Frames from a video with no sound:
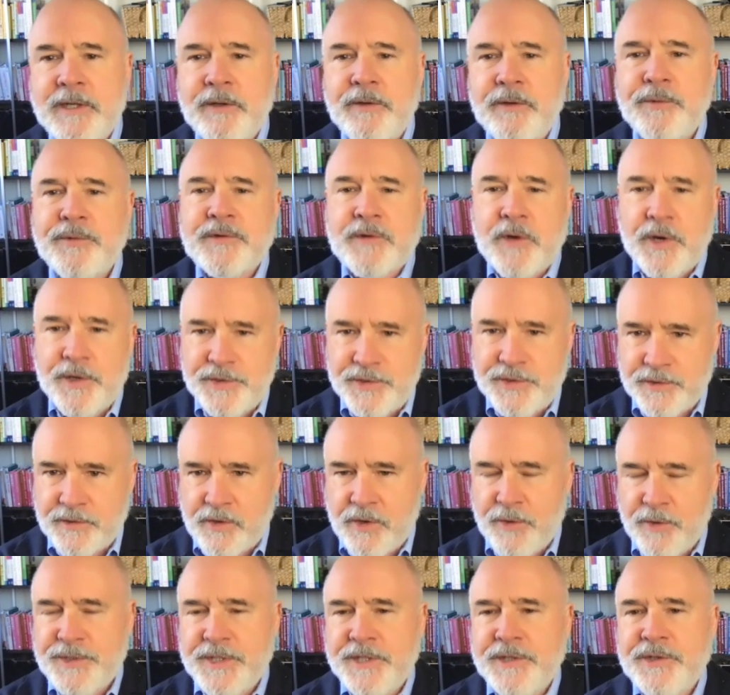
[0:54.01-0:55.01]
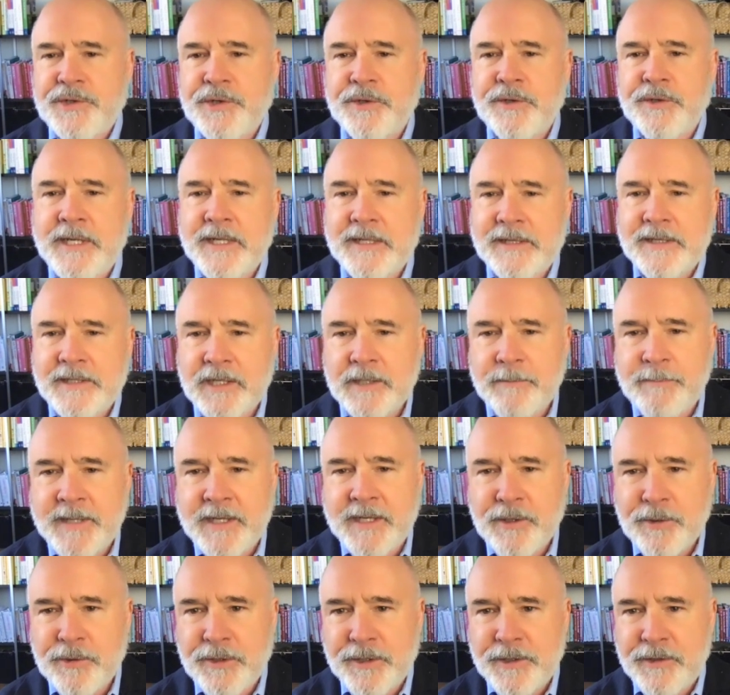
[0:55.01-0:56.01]
You started your coaching journey a little bit
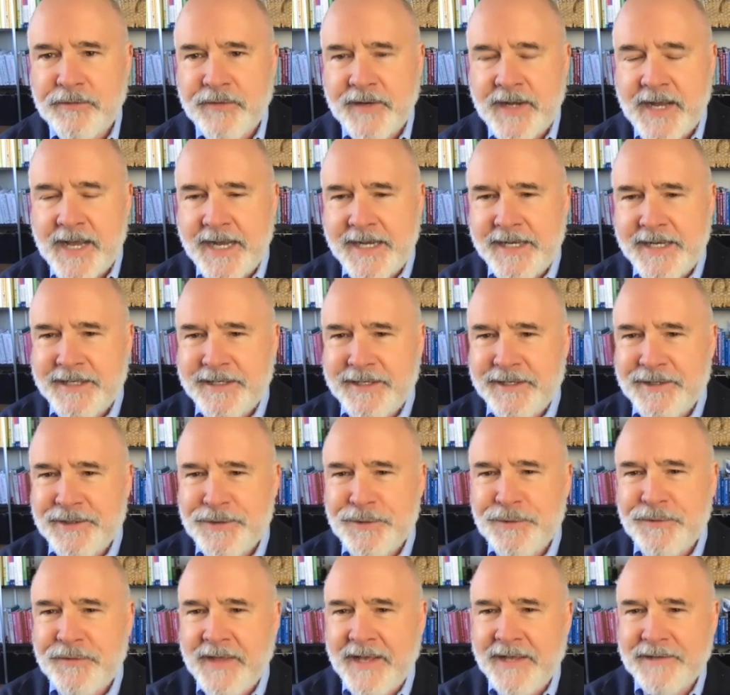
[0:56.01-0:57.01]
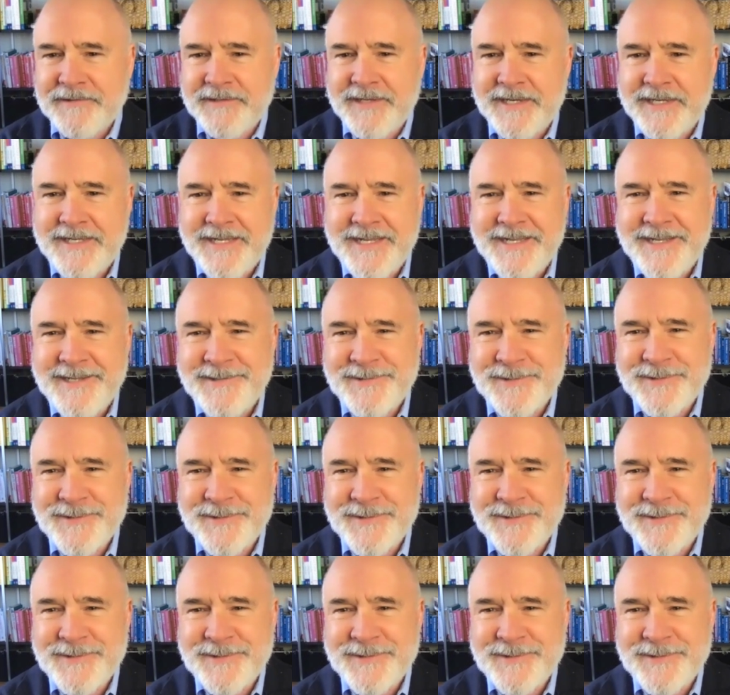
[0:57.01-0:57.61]
earlier than I did in 2018.